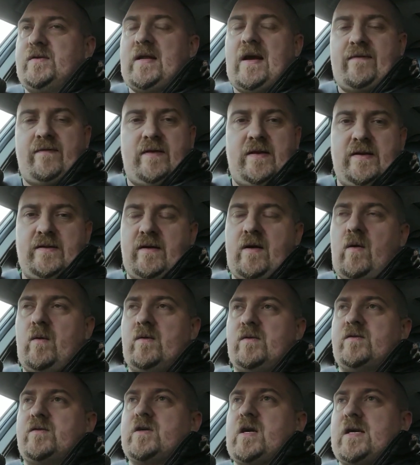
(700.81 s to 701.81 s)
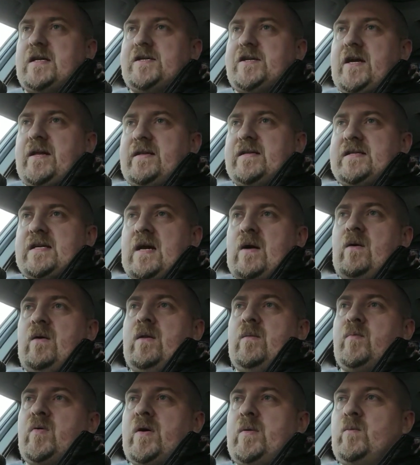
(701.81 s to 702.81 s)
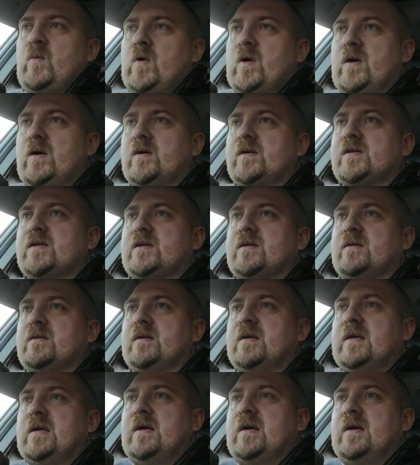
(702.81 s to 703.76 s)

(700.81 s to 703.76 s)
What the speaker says: definitely go and try and check this out at the Printworks and